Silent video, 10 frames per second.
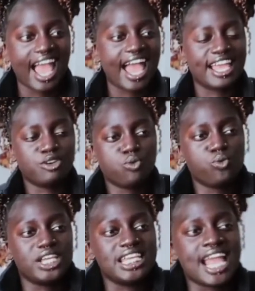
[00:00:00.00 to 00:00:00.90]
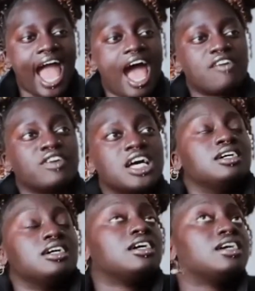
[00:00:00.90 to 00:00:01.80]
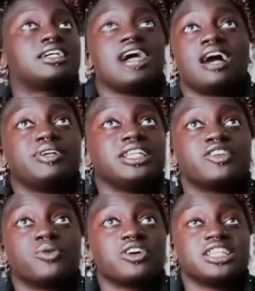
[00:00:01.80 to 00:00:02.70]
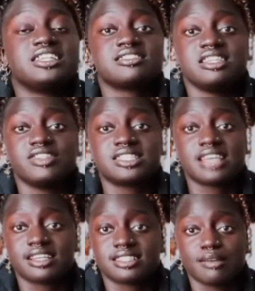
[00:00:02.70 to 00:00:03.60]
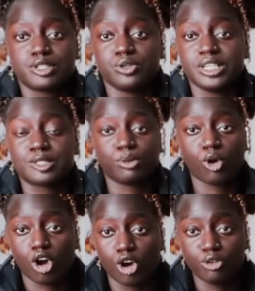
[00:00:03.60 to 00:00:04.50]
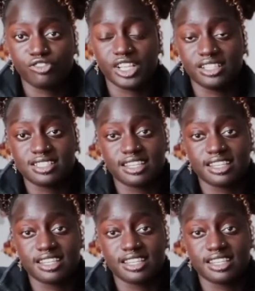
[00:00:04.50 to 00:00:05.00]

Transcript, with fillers: I've been catching up on Khadija's videos. I just really love to have them on